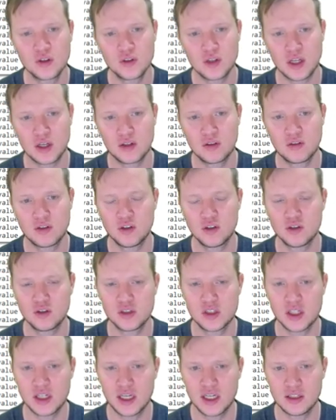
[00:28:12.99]
that the
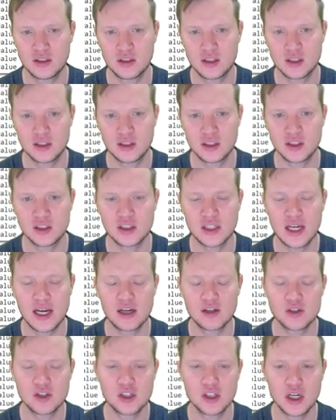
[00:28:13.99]
user entered is
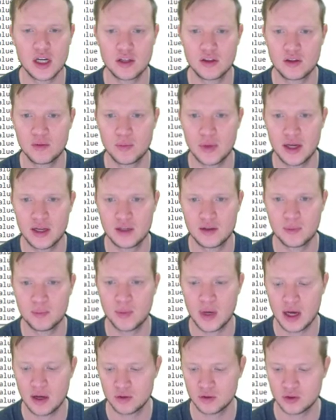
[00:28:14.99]
outside the
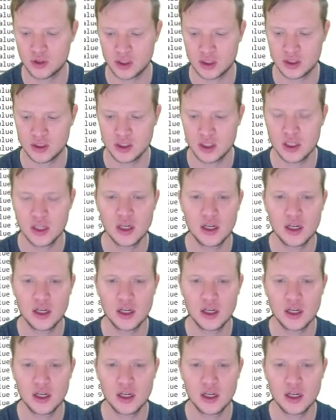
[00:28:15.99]
boundaries.